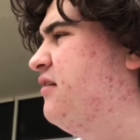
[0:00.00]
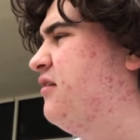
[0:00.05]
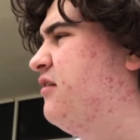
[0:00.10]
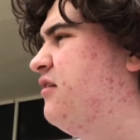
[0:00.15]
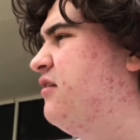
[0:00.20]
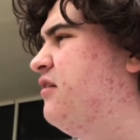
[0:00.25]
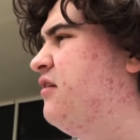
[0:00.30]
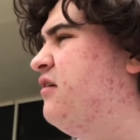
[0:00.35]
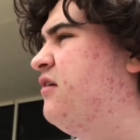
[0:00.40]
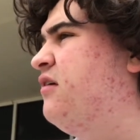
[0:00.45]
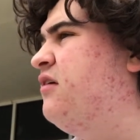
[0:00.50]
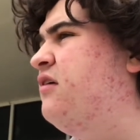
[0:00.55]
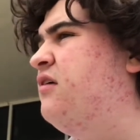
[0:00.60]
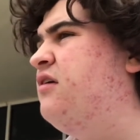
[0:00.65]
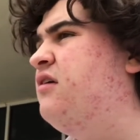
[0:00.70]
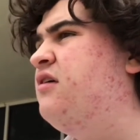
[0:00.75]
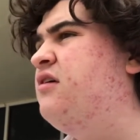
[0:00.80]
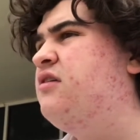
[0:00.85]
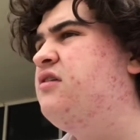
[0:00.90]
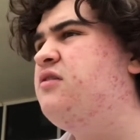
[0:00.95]

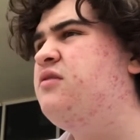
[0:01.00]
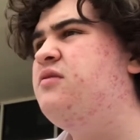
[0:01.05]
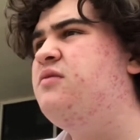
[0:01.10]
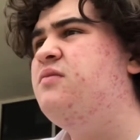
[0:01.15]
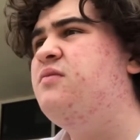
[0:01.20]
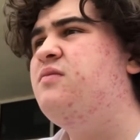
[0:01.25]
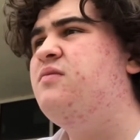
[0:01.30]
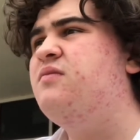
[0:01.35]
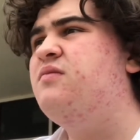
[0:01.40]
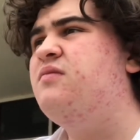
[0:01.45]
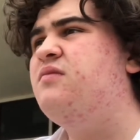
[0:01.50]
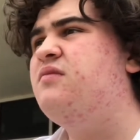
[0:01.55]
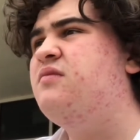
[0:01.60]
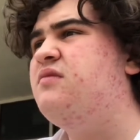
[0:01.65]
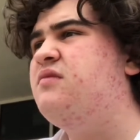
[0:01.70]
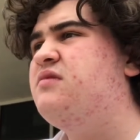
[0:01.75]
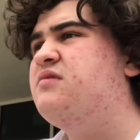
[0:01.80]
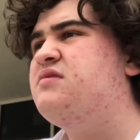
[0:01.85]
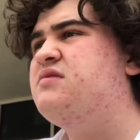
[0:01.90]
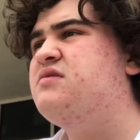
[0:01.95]

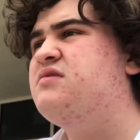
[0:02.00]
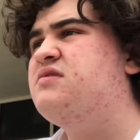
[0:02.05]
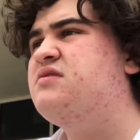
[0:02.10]
Nothing is said.